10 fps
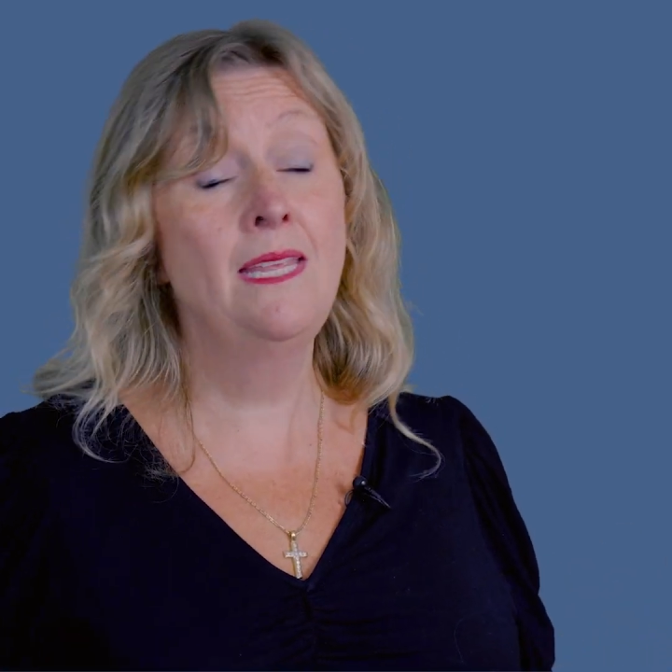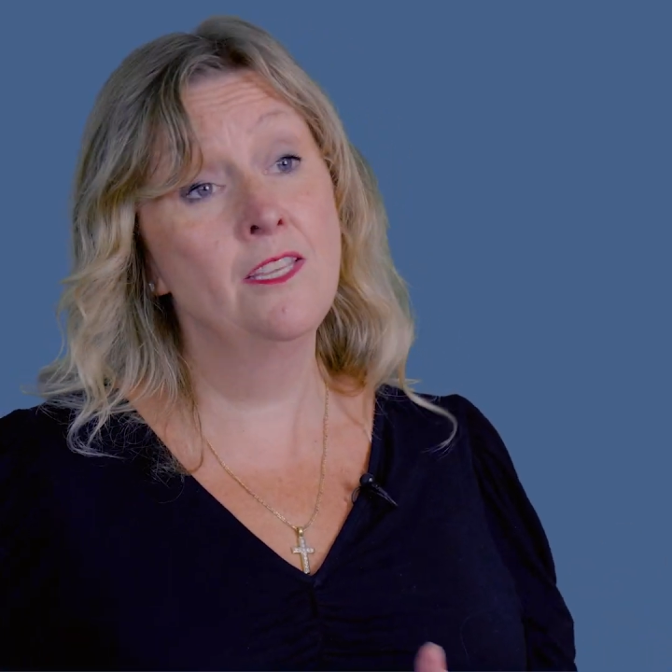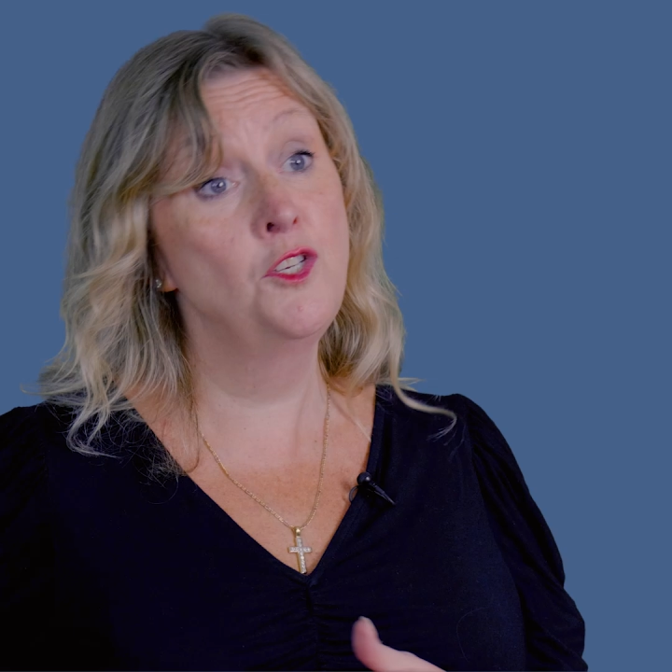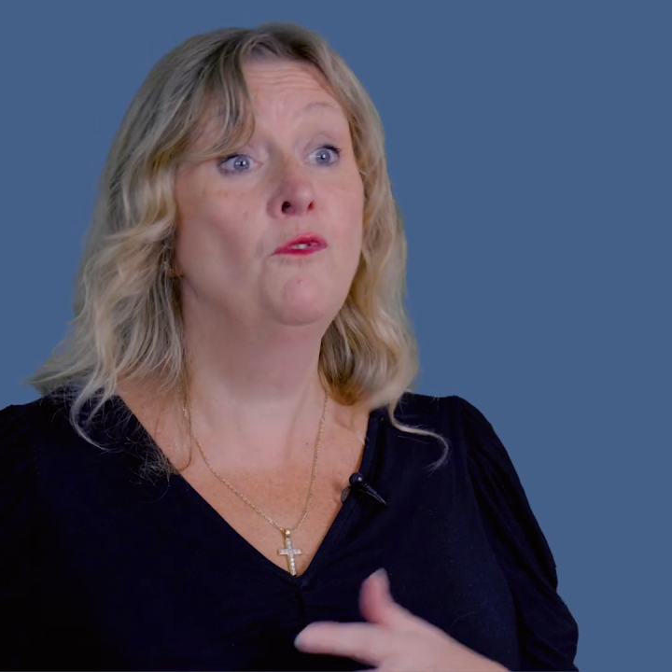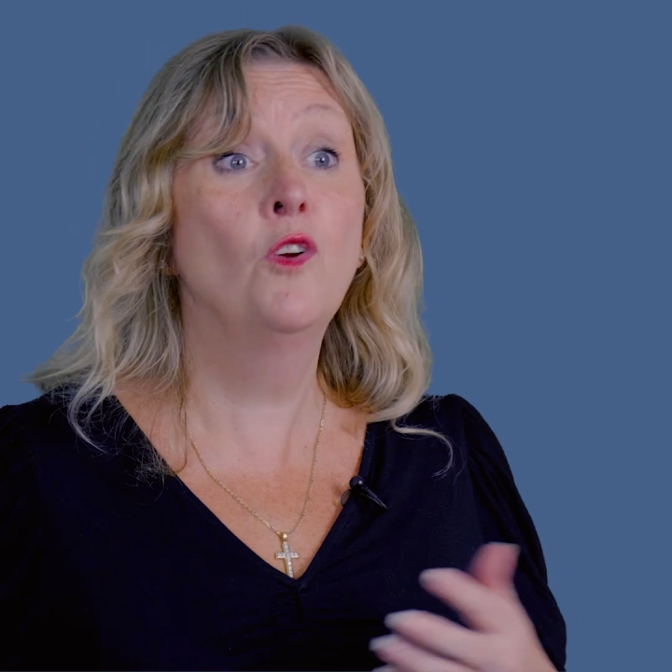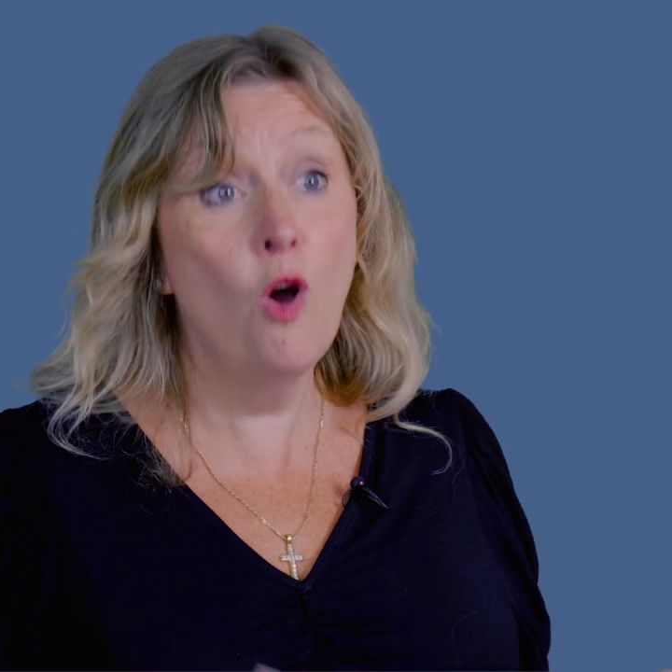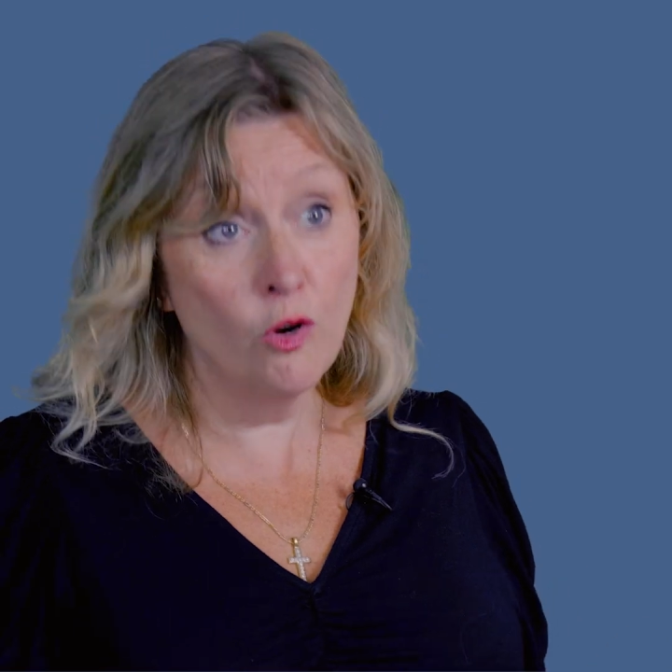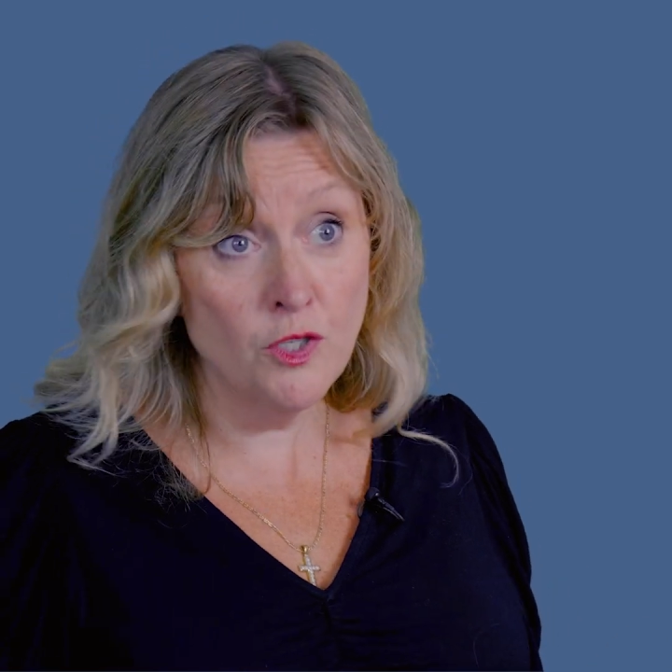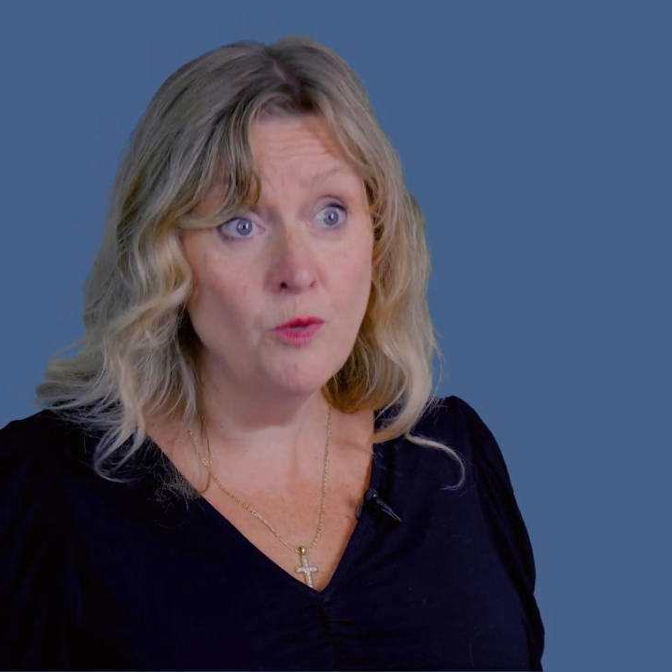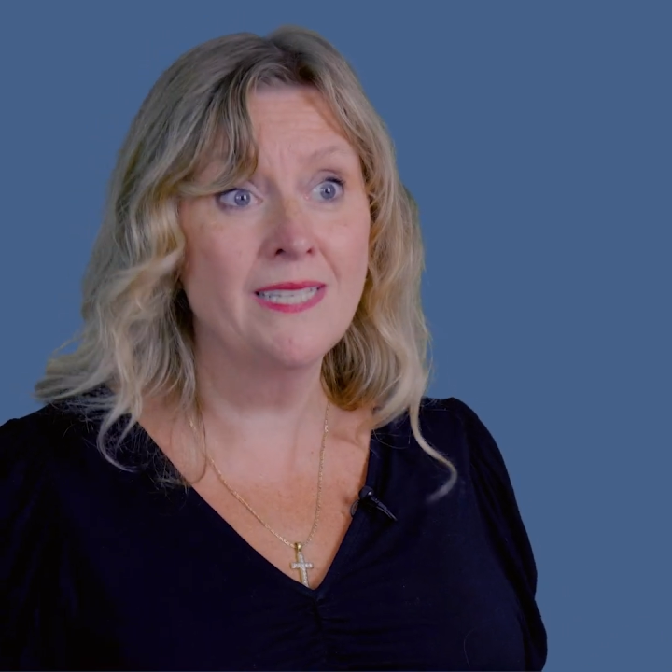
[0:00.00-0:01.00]
that you've
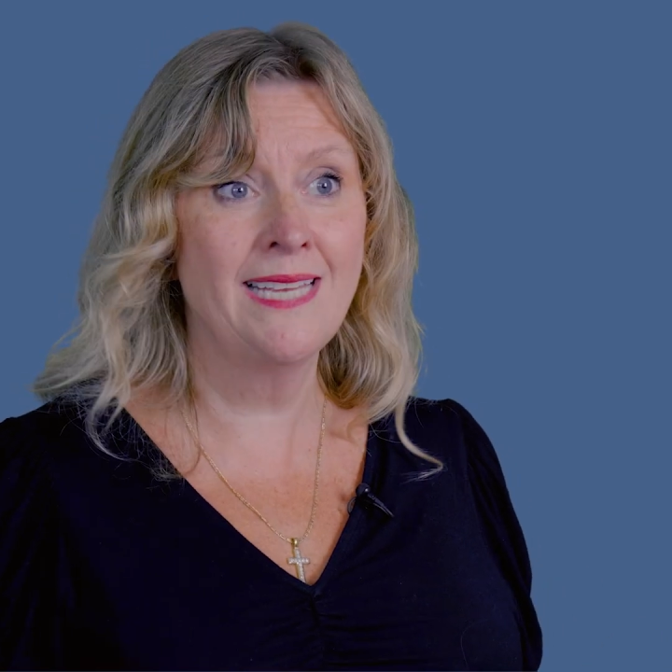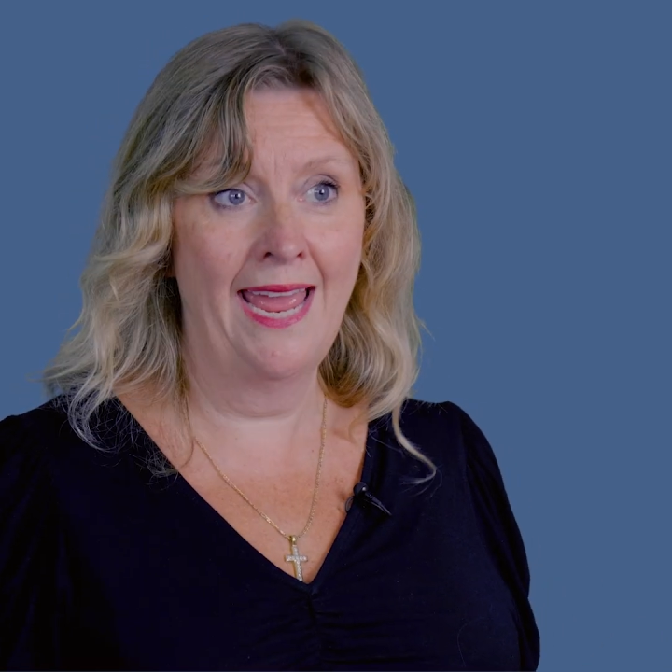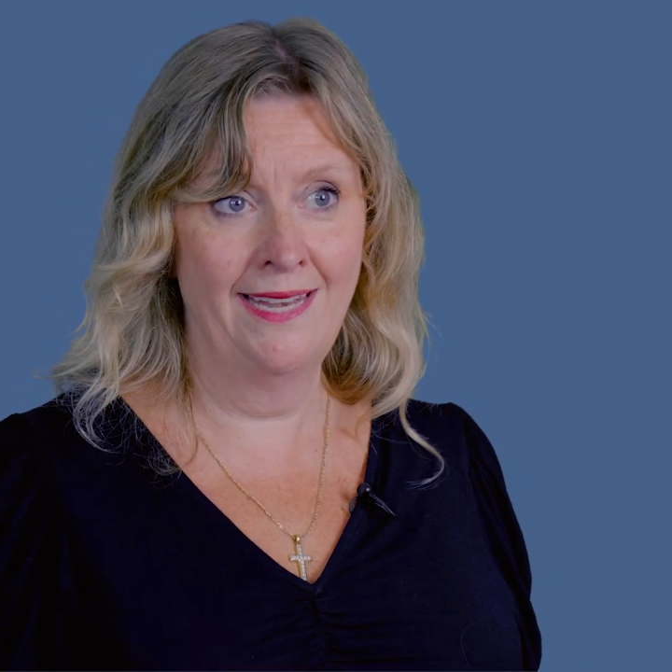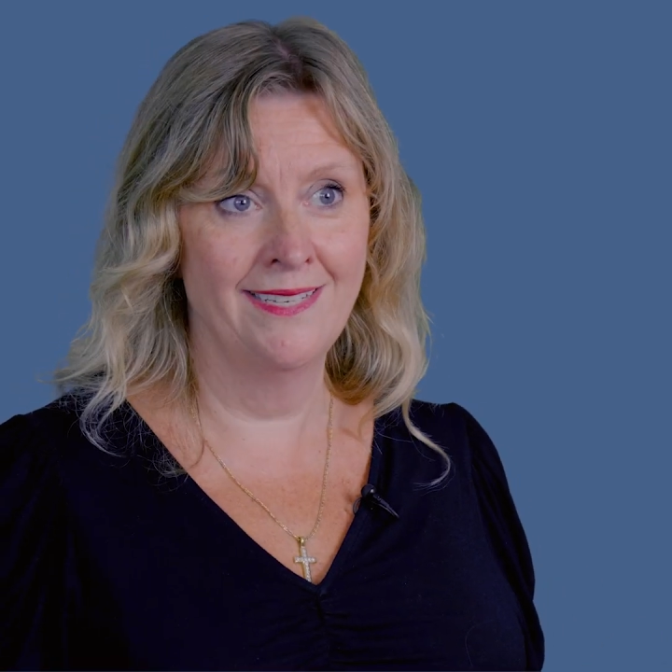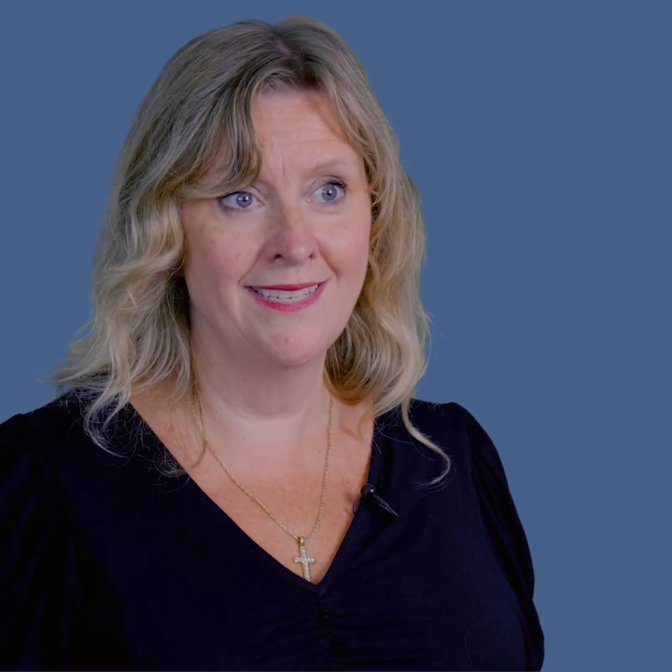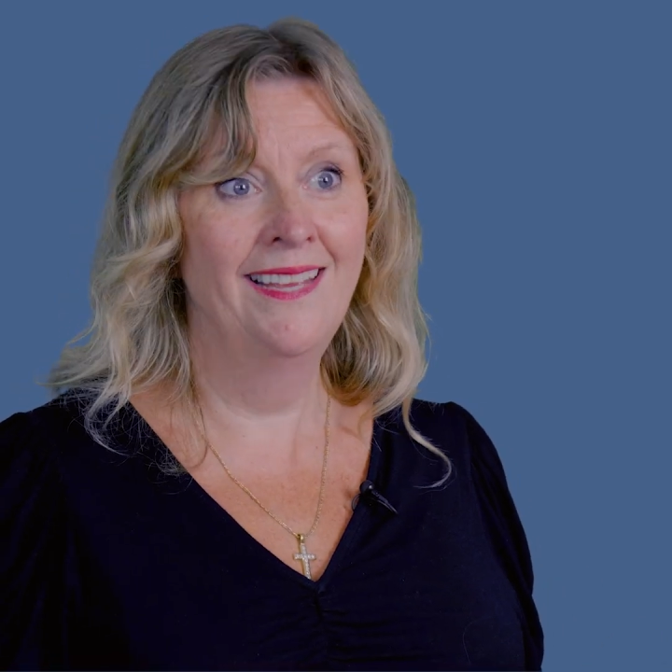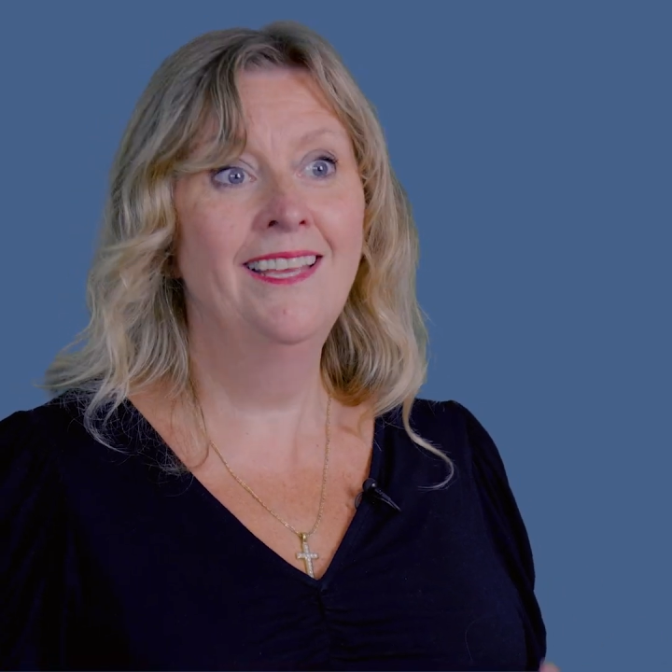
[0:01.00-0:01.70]
got to attend